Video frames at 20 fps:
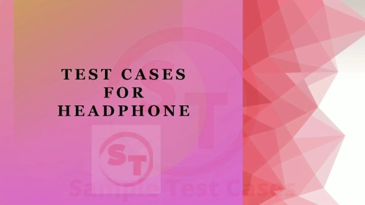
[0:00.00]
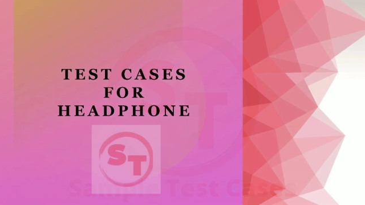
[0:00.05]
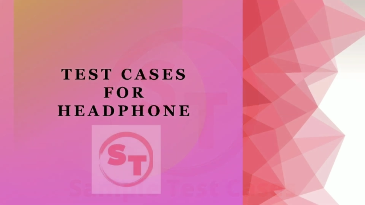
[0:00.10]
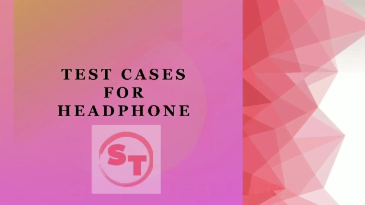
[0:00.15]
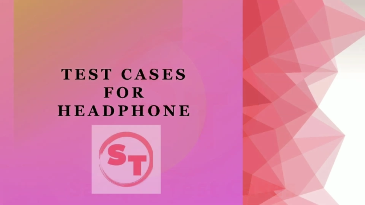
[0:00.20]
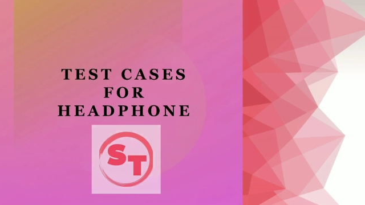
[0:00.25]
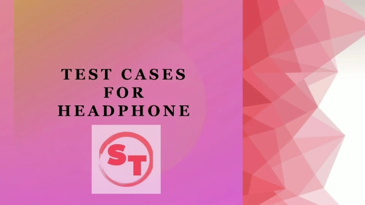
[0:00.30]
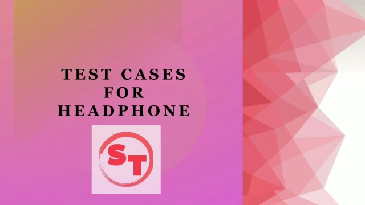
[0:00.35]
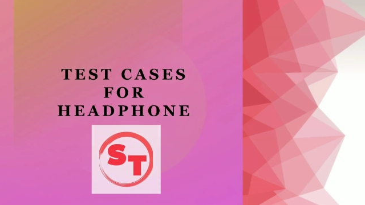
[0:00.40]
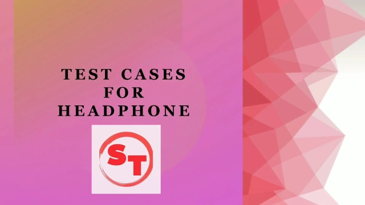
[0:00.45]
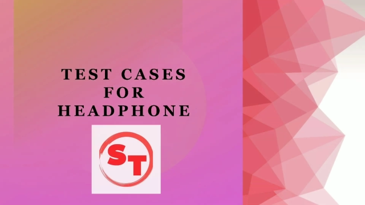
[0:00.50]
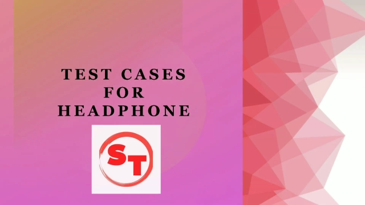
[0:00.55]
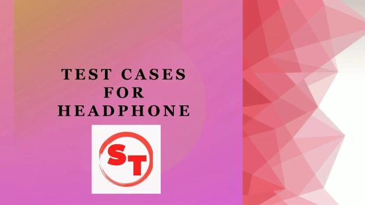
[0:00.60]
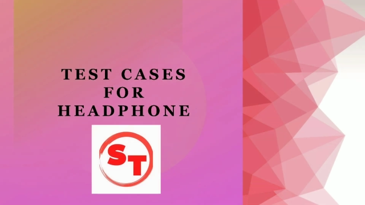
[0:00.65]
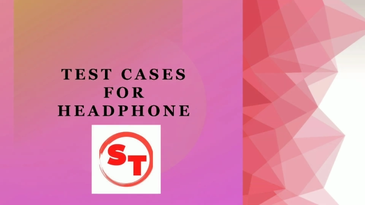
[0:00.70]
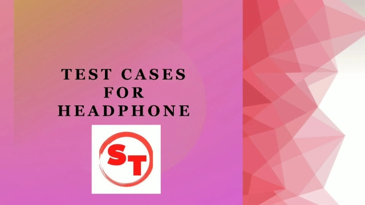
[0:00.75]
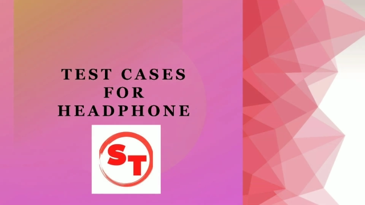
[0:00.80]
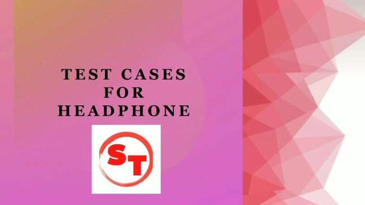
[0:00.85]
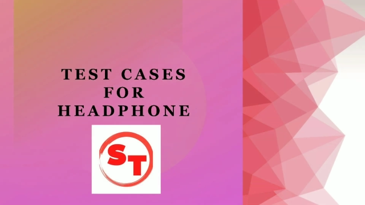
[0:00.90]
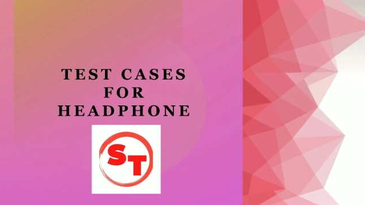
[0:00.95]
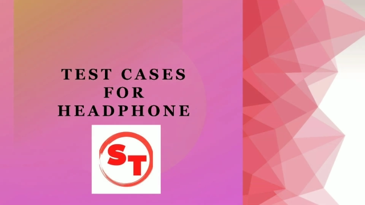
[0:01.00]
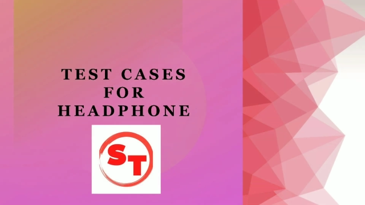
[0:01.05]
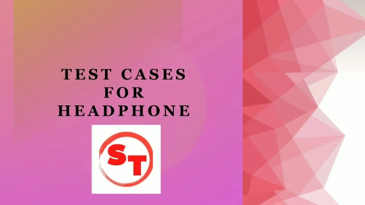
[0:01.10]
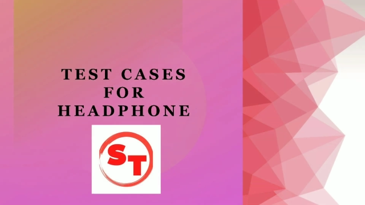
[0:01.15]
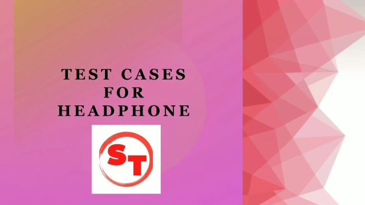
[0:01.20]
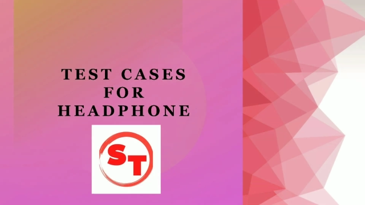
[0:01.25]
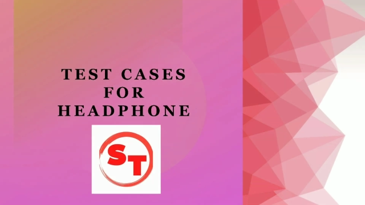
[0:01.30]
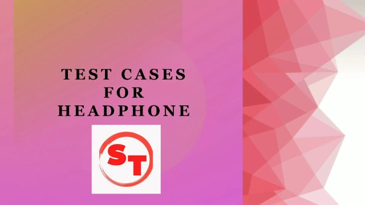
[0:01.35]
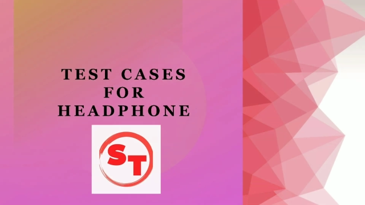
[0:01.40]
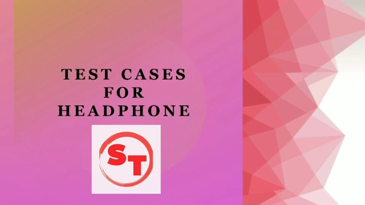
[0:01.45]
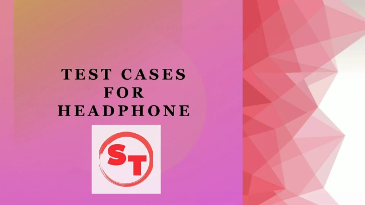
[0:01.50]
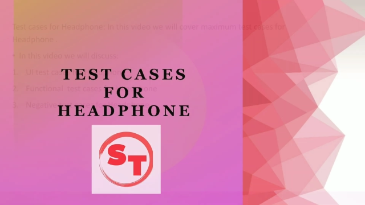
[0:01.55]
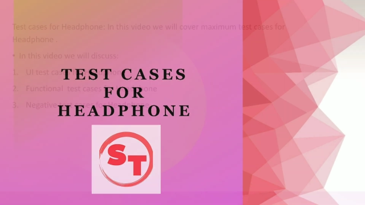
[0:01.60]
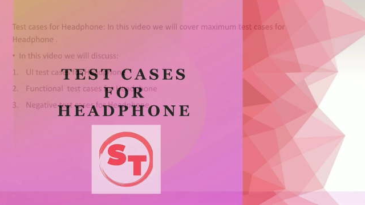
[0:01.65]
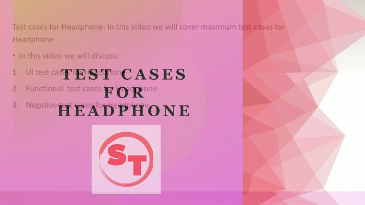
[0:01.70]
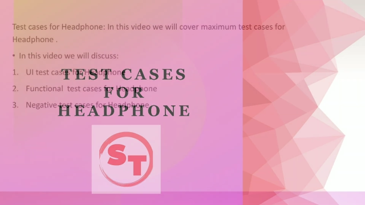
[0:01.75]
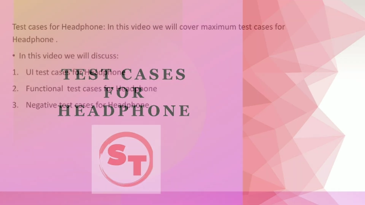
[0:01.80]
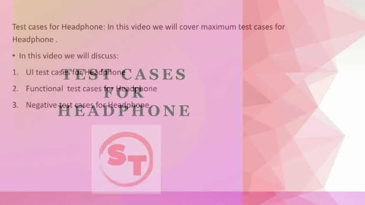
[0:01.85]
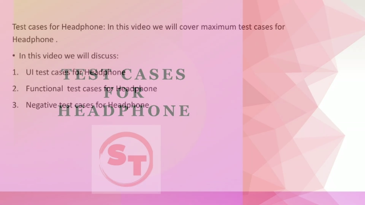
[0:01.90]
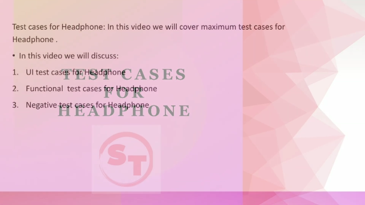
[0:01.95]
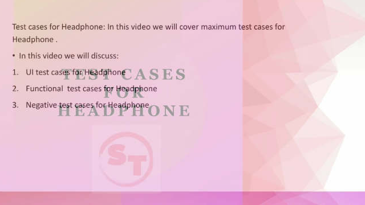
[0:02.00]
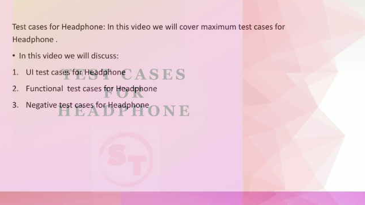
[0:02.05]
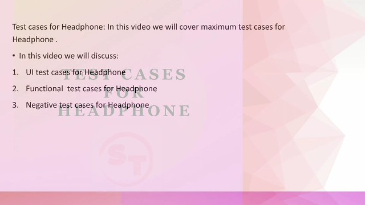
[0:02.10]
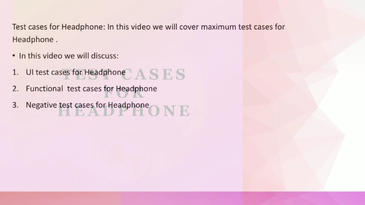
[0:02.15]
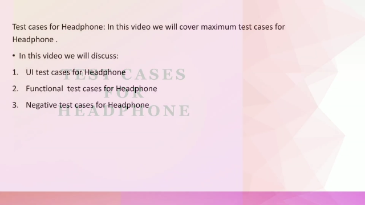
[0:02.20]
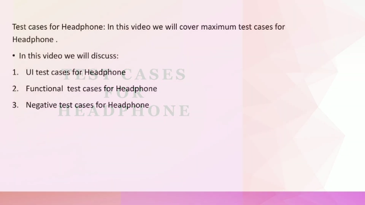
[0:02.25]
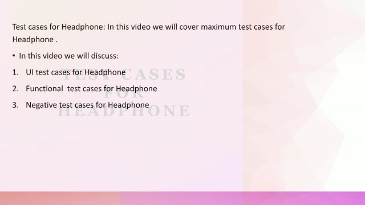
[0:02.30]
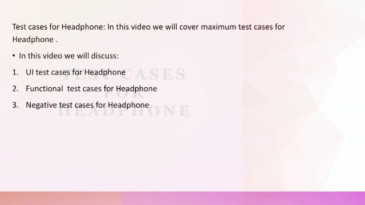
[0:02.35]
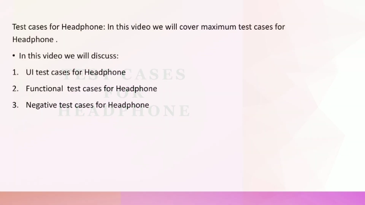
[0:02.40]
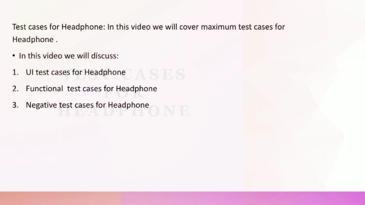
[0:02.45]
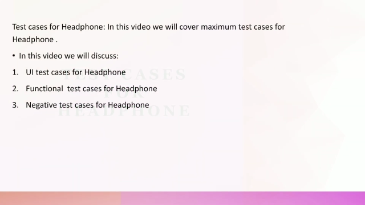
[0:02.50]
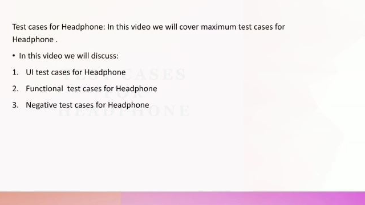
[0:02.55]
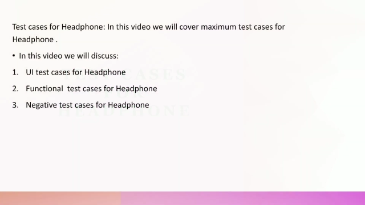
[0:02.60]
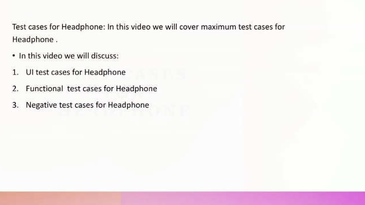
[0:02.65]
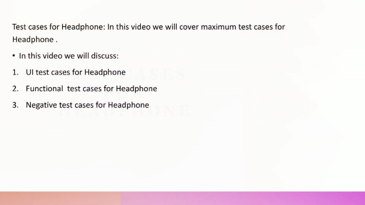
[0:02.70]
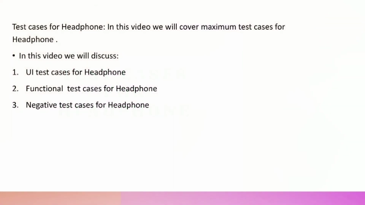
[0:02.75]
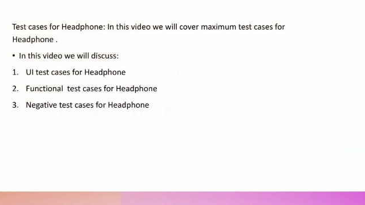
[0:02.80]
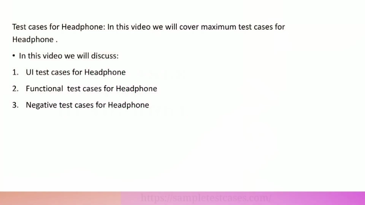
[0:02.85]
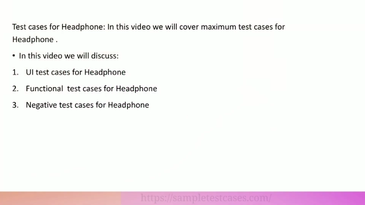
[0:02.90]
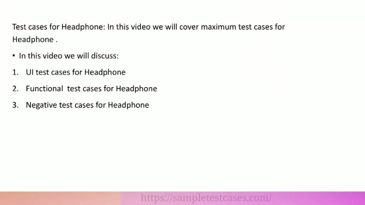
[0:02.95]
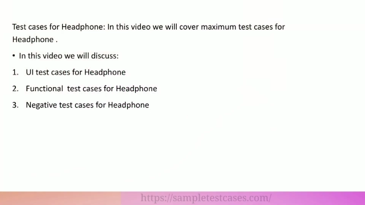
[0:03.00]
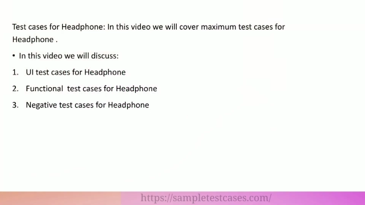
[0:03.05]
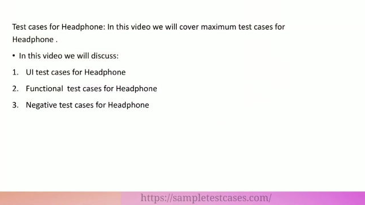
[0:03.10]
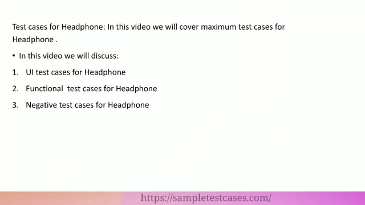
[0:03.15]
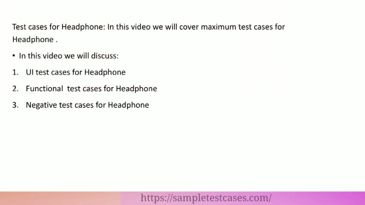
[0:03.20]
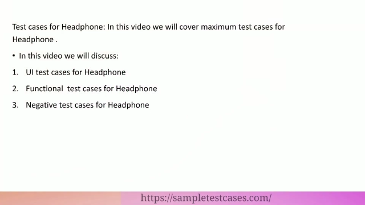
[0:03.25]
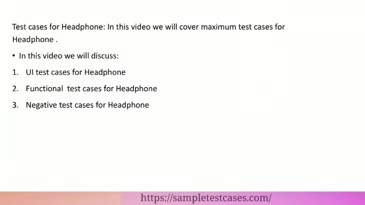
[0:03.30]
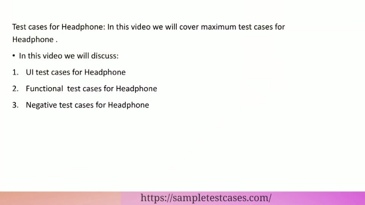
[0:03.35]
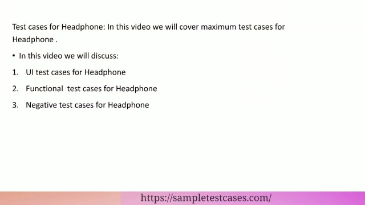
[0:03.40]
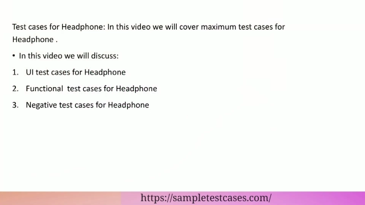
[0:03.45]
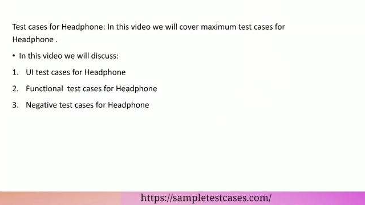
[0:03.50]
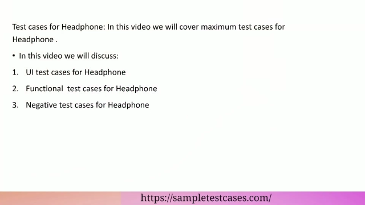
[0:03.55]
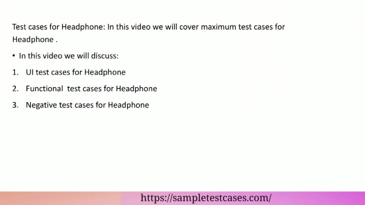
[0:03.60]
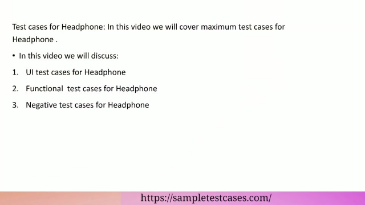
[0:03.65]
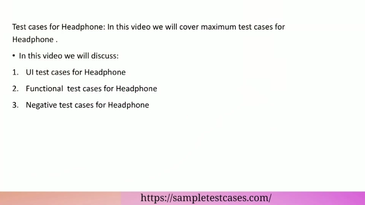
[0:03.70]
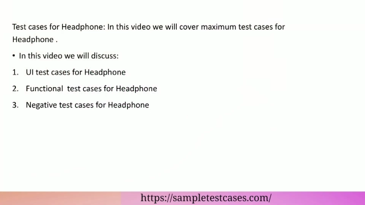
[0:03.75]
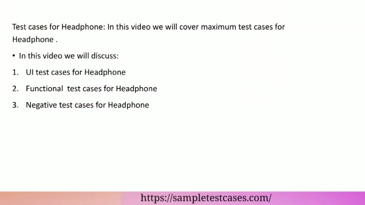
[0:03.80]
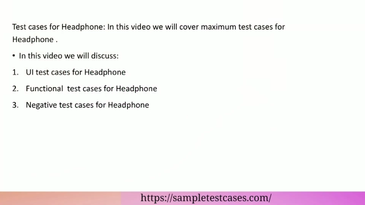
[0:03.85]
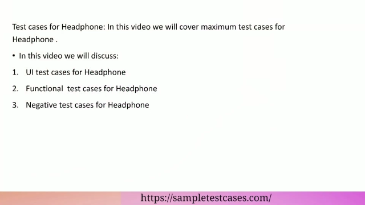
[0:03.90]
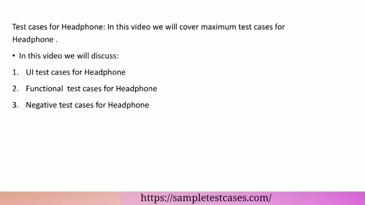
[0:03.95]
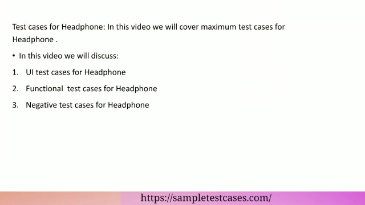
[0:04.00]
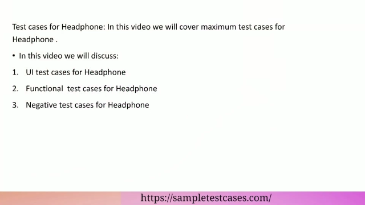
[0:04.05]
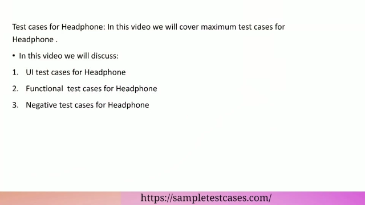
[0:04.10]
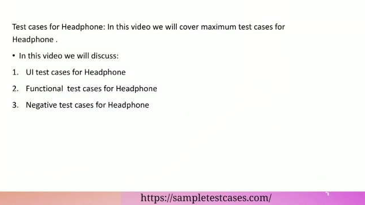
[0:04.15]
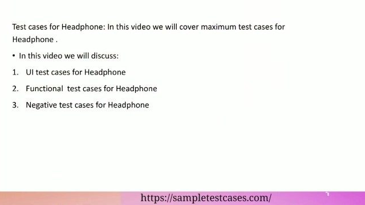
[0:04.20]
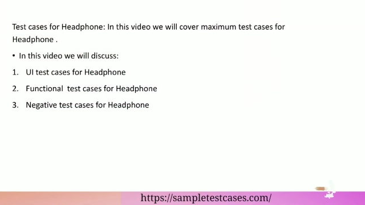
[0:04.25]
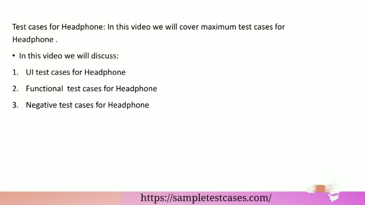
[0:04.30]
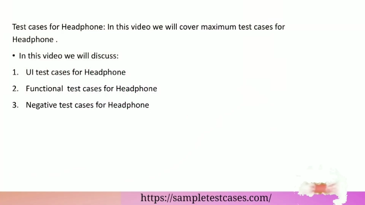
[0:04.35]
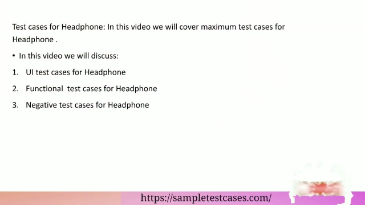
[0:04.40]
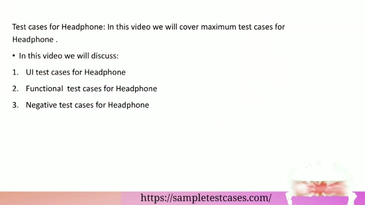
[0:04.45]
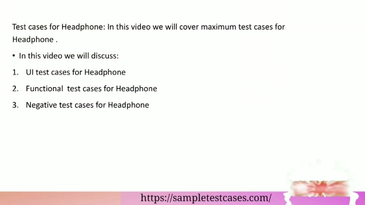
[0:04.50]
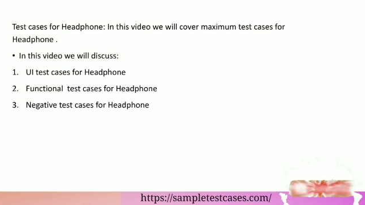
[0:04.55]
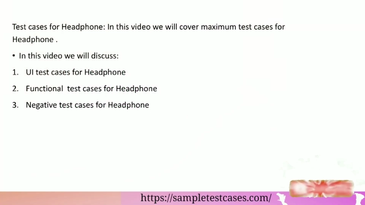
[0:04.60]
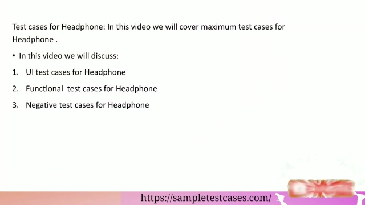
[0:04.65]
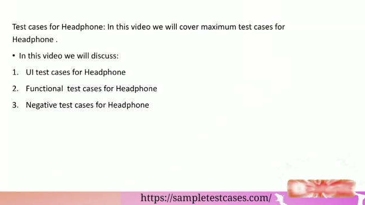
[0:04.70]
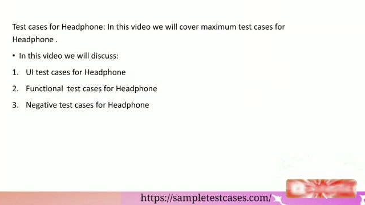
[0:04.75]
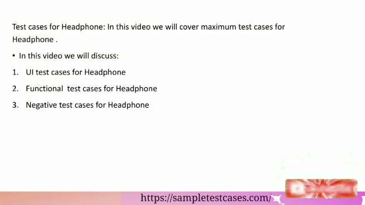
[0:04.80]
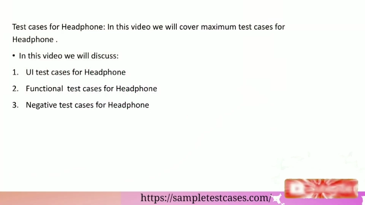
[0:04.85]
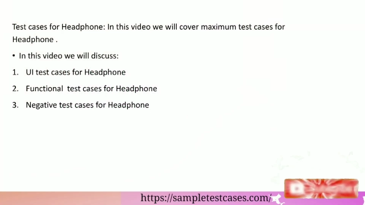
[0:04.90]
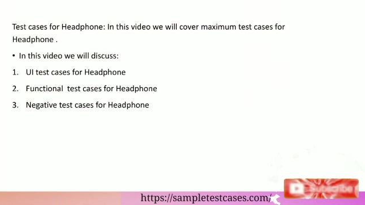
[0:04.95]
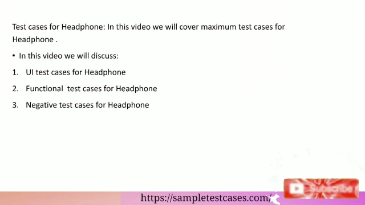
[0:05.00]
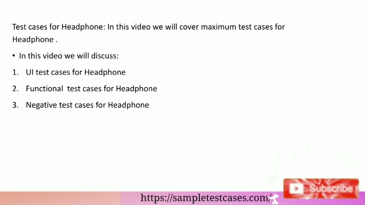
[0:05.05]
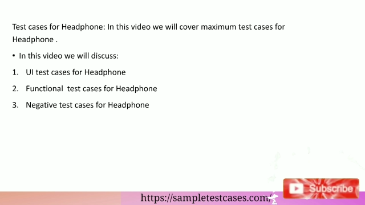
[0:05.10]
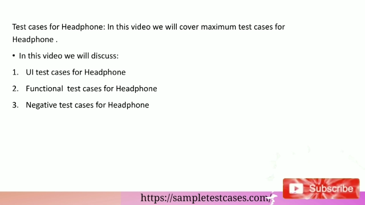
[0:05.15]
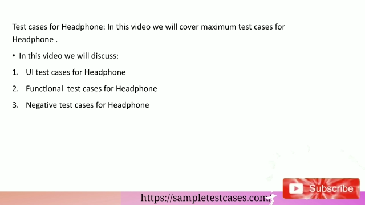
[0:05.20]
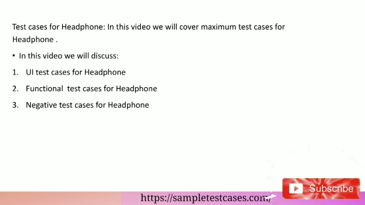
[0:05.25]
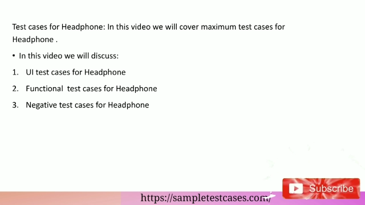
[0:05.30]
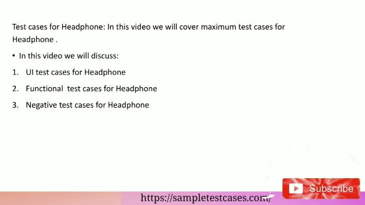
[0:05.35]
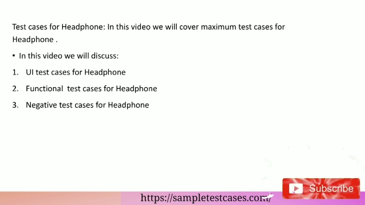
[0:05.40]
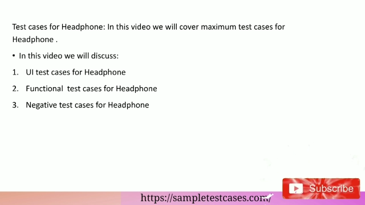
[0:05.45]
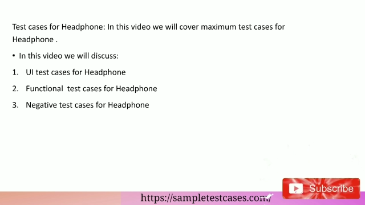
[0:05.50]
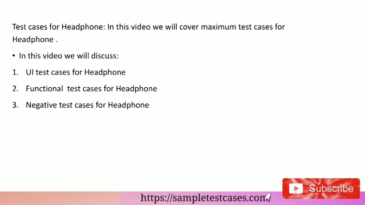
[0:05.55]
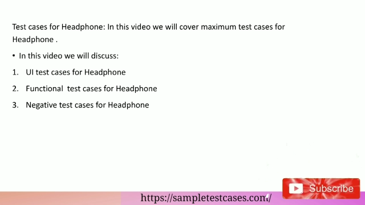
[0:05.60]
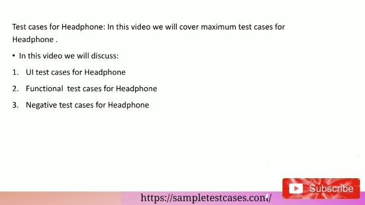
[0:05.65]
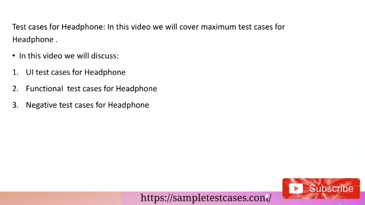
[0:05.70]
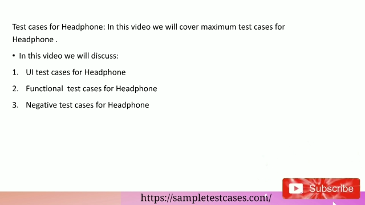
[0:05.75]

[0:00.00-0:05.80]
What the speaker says: No face is visible, so there are no lips to read.